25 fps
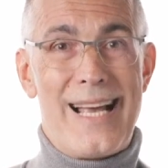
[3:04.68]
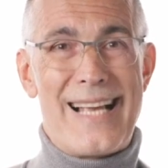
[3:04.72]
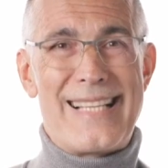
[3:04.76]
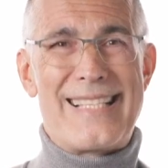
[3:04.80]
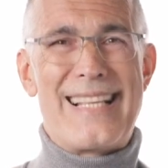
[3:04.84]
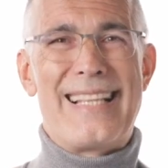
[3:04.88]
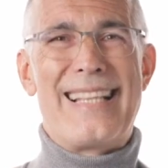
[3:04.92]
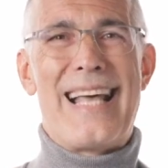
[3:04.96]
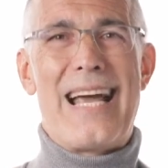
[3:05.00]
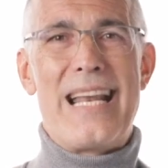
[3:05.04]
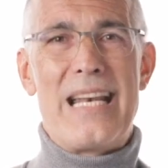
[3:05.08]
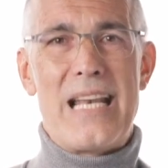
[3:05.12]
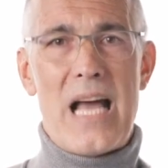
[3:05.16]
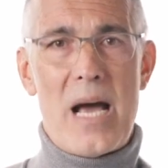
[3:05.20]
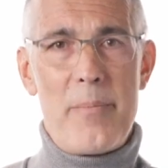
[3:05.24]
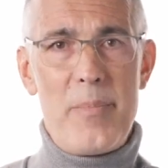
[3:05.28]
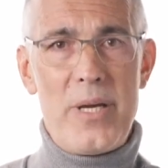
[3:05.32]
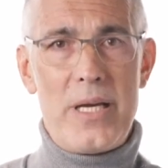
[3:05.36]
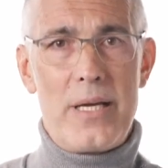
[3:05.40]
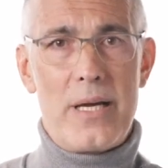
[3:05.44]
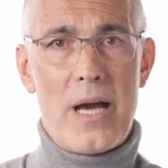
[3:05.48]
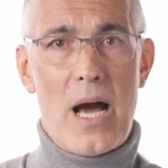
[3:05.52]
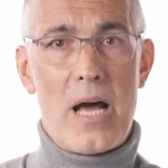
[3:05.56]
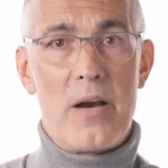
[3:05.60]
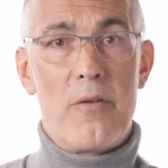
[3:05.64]
as a
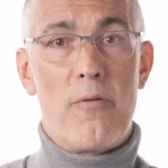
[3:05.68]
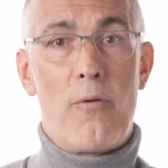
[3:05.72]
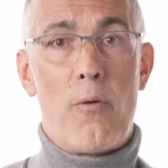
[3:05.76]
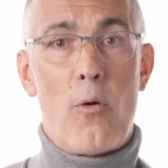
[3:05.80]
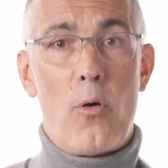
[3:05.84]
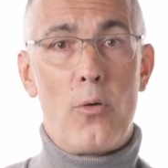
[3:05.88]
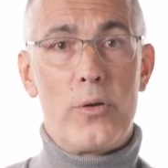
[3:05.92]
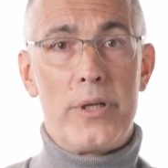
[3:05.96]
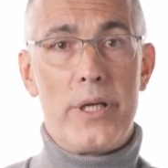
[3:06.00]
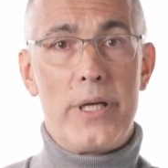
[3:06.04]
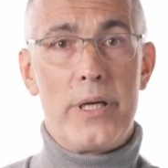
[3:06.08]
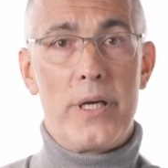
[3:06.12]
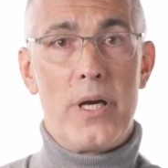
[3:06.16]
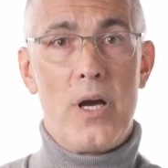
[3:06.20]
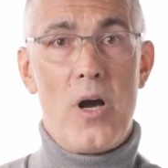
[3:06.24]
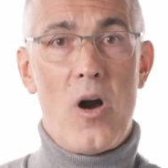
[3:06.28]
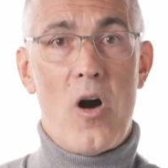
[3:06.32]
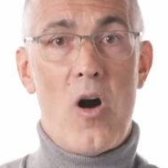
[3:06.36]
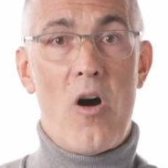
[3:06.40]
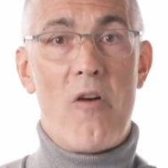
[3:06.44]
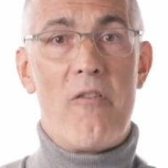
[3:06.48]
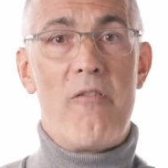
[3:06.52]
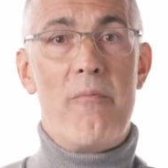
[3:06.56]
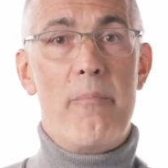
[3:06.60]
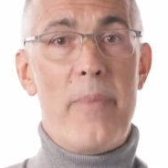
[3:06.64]
dynamic unfolding
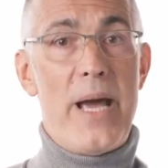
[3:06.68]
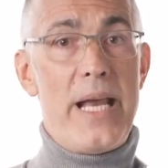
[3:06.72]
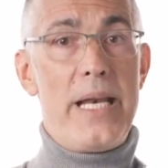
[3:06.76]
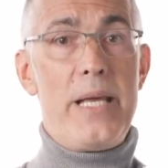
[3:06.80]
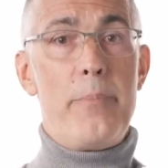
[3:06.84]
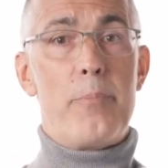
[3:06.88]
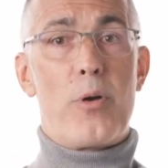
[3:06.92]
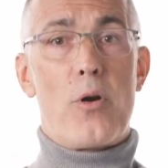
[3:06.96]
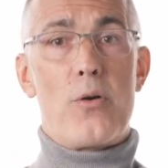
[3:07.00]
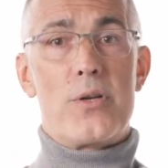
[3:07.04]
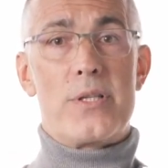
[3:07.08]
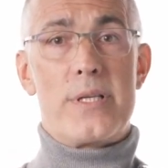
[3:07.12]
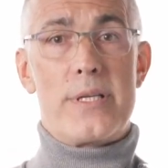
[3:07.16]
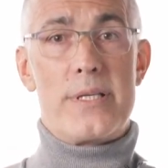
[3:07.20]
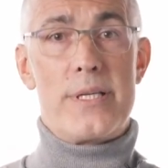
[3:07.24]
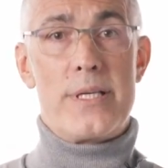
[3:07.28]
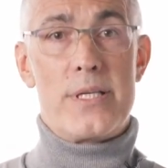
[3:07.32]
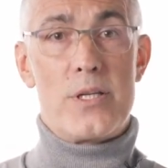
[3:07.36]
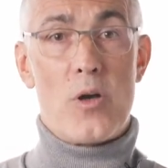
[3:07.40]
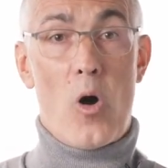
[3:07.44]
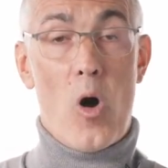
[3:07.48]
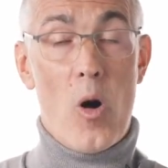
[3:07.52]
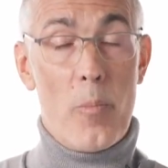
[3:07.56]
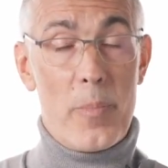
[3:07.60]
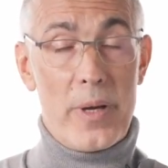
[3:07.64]
of many
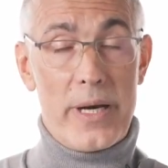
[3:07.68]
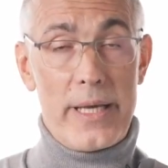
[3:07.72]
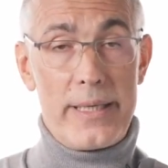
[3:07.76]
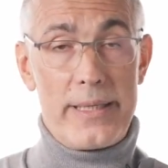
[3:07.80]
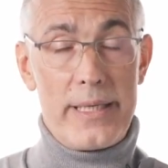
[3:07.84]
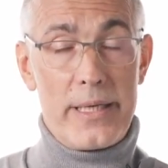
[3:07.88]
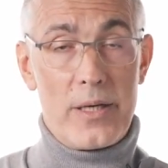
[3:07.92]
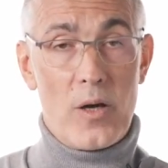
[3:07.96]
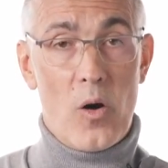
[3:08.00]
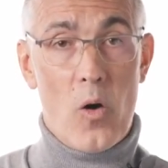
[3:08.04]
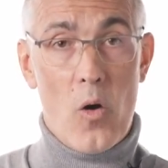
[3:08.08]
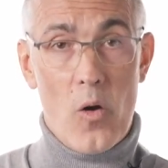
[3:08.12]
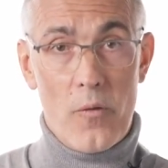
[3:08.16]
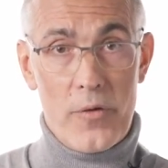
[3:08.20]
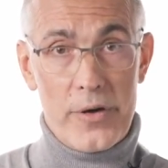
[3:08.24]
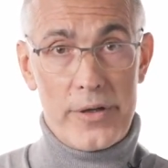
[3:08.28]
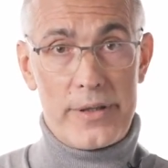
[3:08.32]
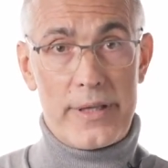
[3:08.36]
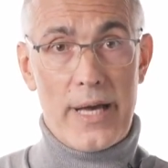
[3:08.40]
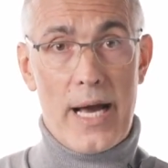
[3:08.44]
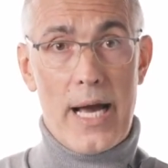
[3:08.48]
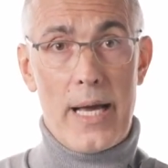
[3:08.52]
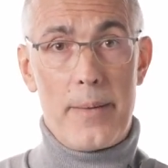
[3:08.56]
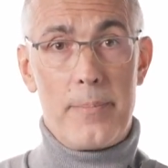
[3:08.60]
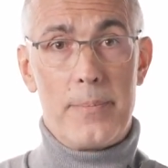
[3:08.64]
processes operating over
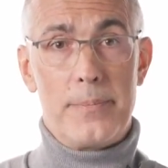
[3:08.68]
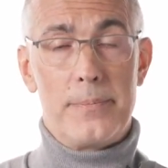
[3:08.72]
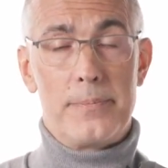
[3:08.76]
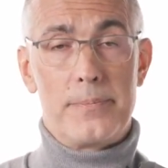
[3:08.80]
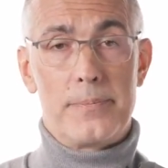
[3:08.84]
time.